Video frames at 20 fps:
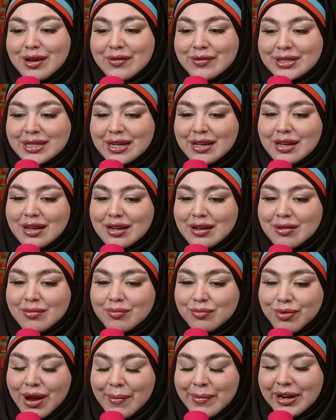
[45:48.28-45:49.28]
it was like a
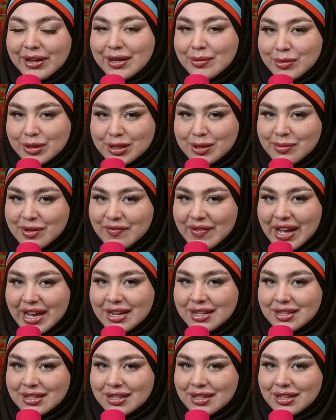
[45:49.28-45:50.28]
primarily Muslim
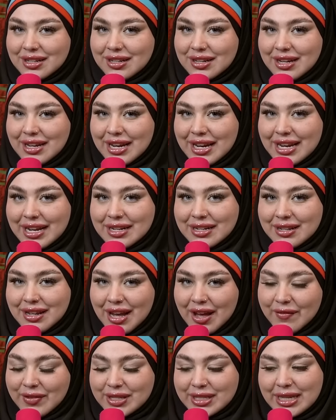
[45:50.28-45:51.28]
event, and mm-hmm.
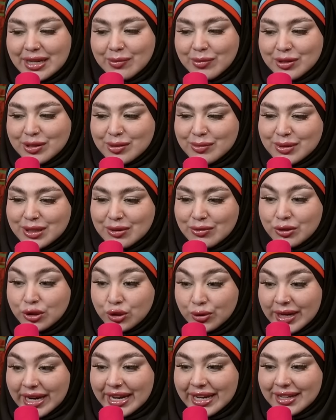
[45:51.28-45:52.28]
obviously Muslims don't
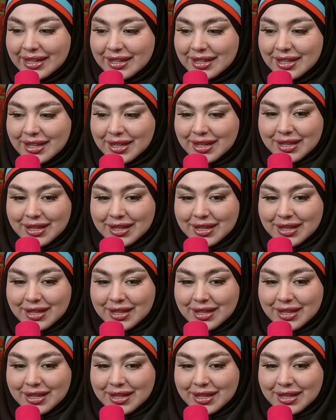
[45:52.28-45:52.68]
drink.